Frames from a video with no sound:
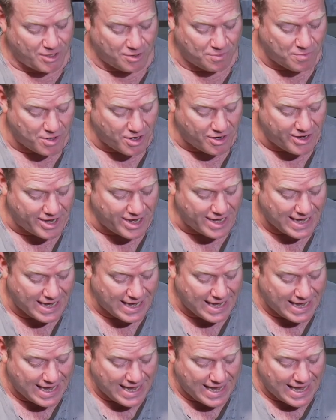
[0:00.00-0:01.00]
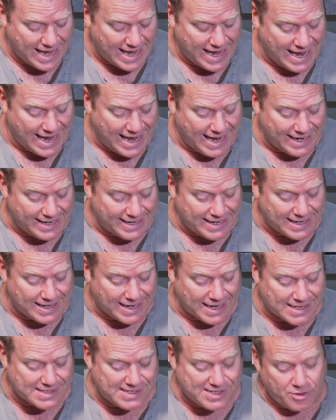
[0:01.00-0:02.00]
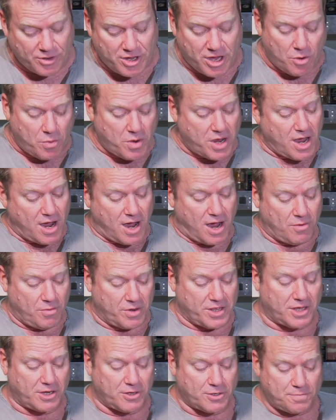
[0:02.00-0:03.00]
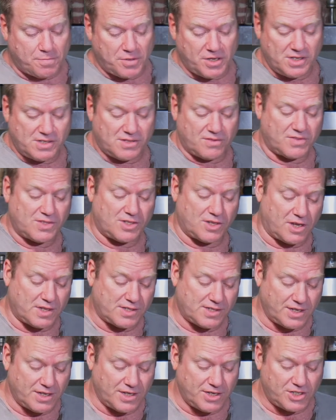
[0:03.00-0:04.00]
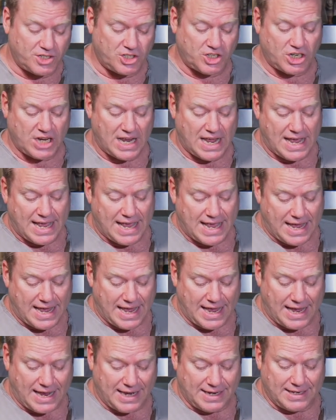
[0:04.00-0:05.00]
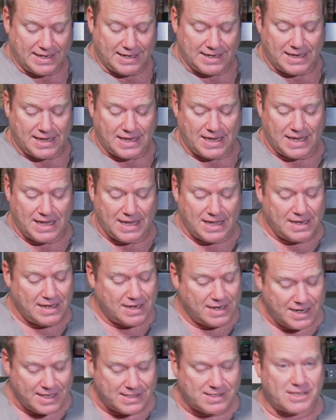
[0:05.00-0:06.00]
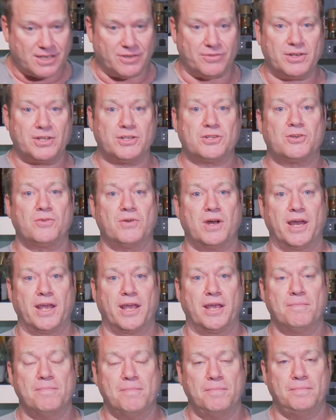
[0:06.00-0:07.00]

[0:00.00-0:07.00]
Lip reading: Don't worry. And so here we are with a good piece of sausage, and let's give it a try.